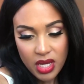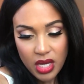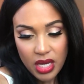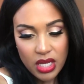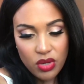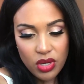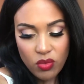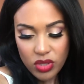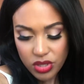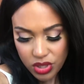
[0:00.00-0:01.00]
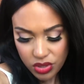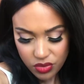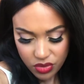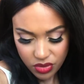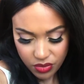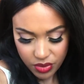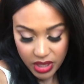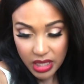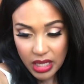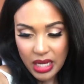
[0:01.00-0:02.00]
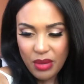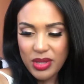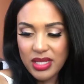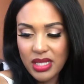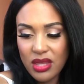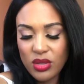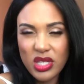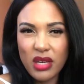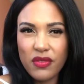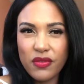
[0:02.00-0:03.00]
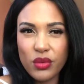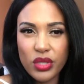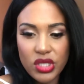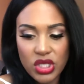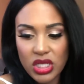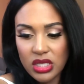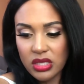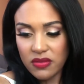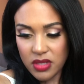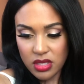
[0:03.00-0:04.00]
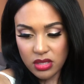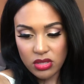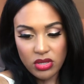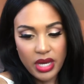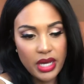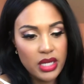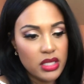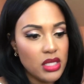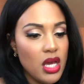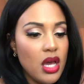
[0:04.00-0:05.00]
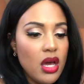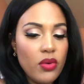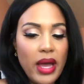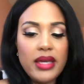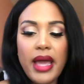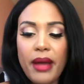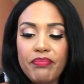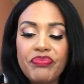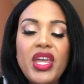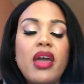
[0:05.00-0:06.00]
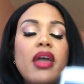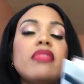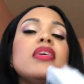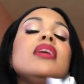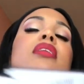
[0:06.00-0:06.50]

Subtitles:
And you get 1, 2, 3, I want to say there's like 4 sheets of this, you guys. Okay, yeah. And then